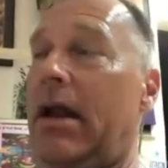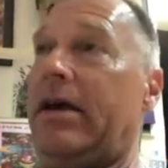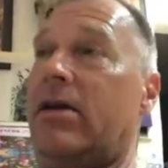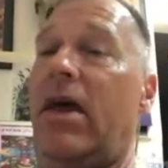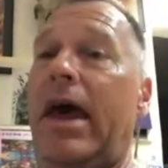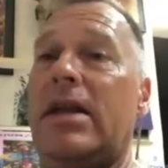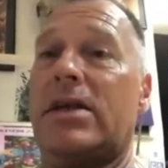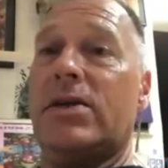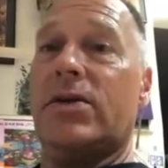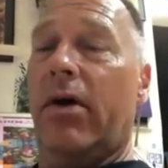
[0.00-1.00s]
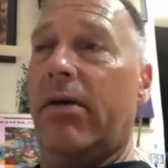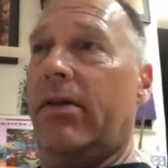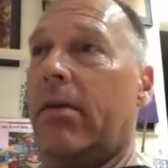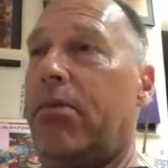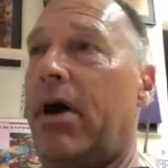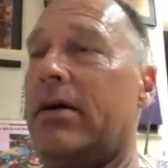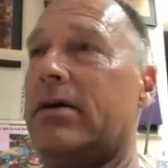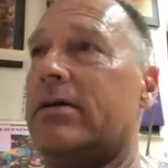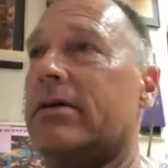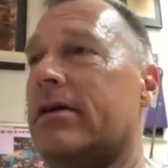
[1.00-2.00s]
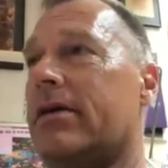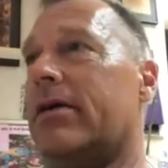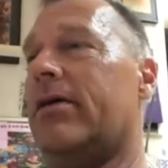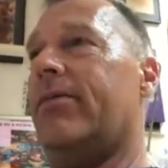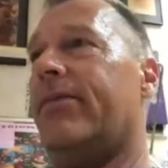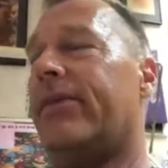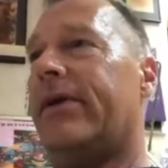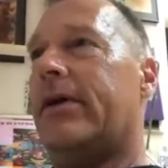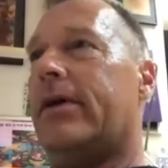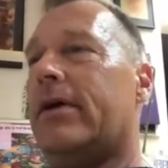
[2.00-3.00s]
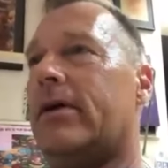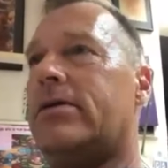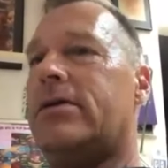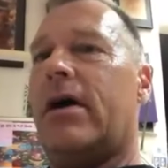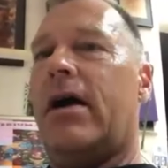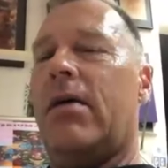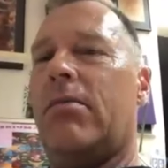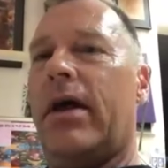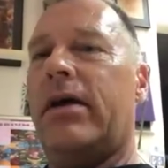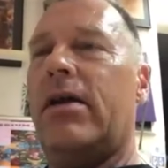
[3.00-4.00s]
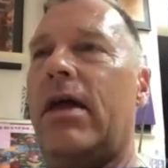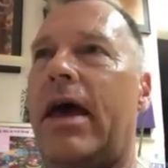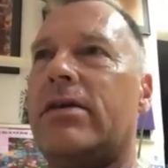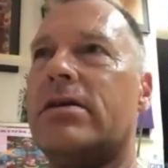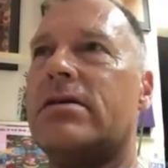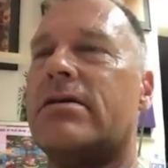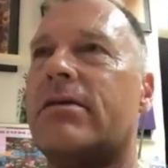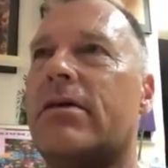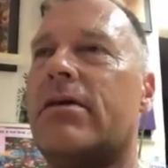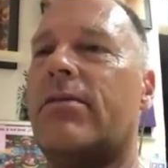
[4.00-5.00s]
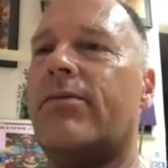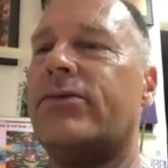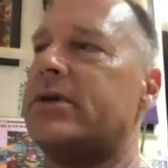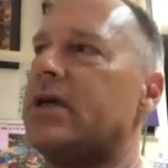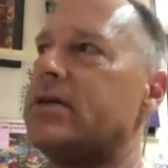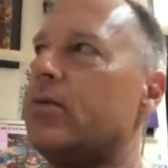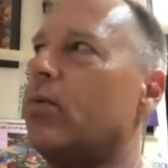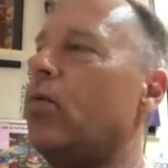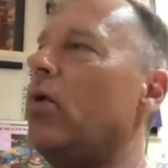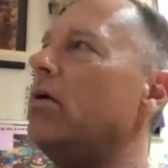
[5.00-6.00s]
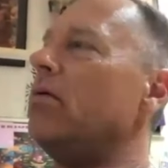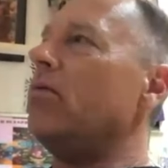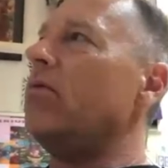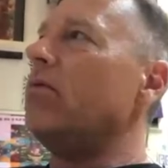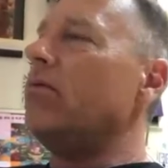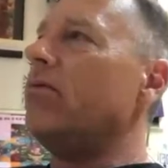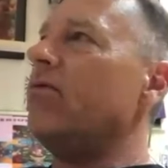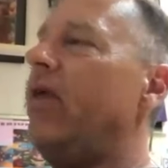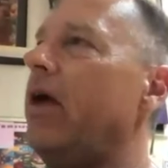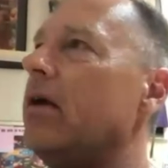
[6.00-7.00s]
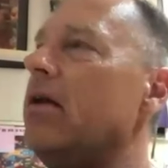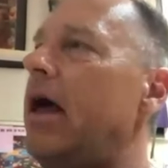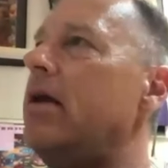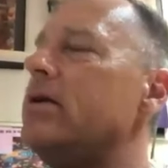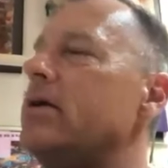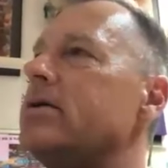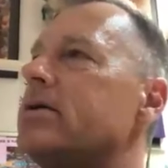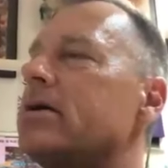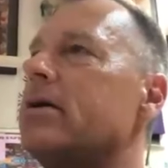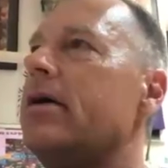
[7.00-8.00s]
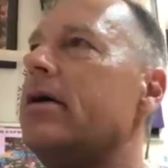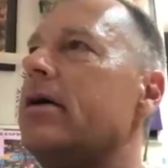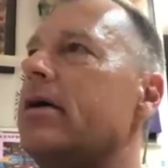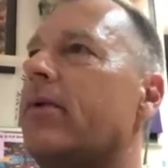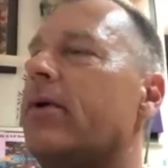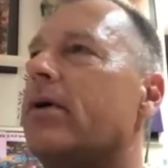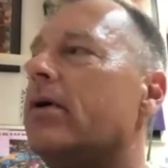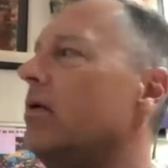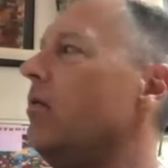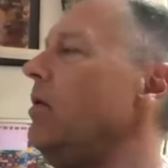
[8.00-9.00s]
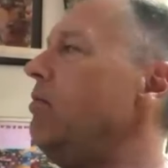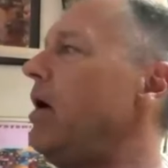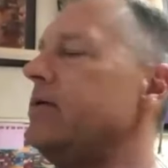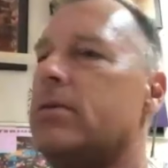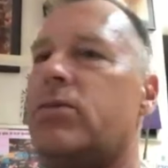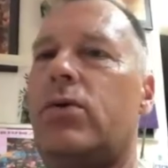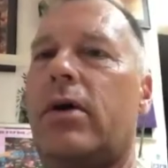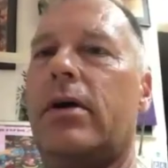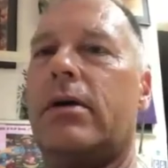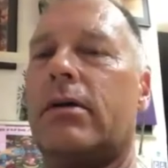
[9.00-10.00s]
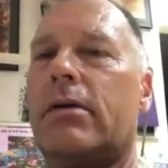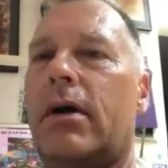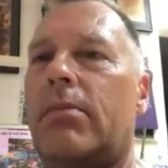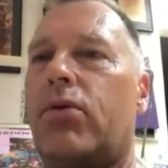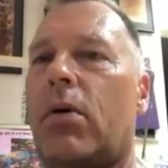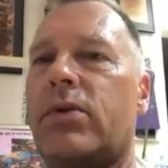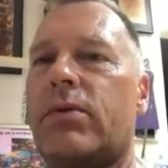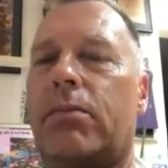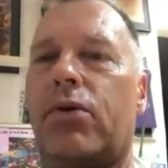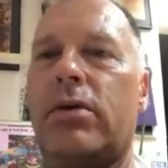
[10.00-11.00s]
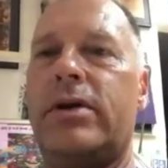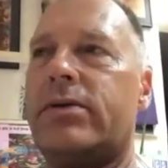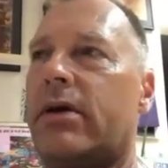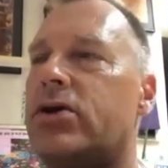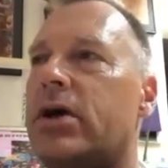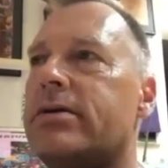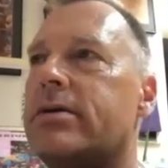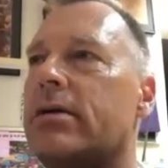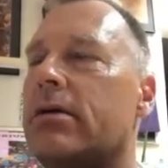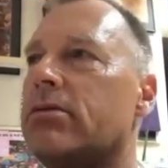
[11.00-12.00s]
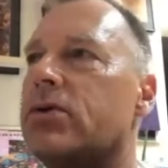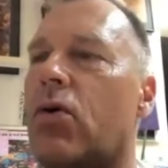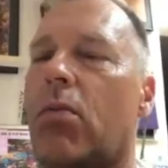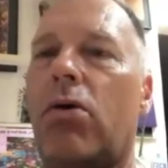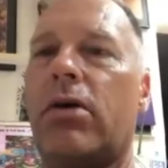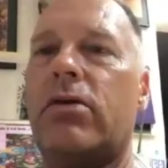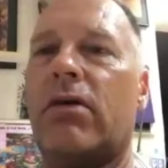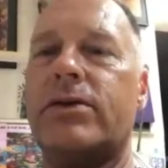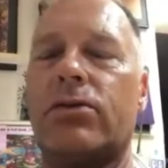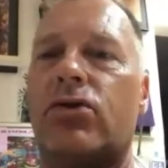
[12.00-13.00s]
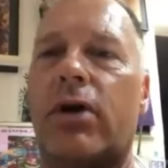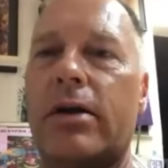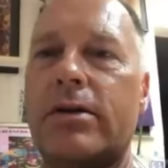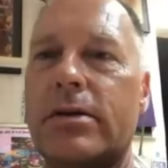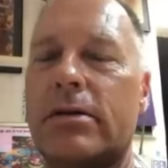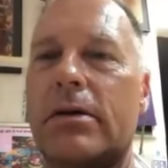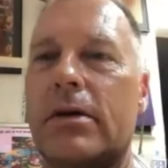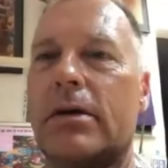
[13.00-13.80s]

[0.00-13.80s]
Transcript: like in the eighties or the punk uh, nah. time. Like in the eighties, uh, just one thing. In the eighties, um, when the punks in Munich had problems with police. They just uh, throw Molotovs to trains.